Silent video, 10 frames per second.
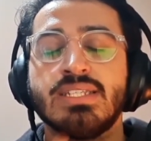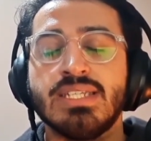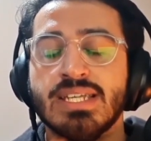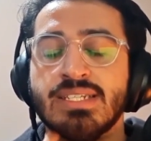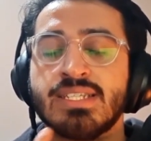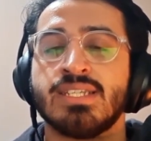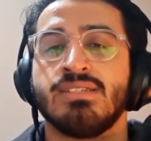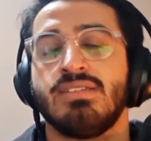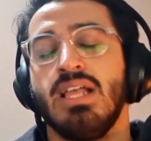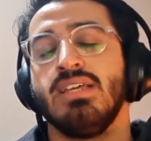did
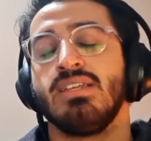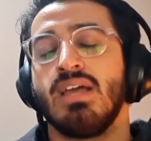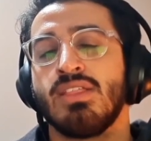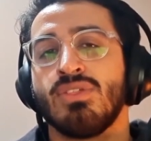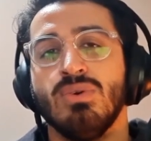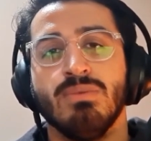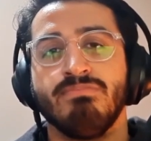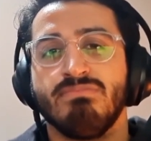sell it, I thought,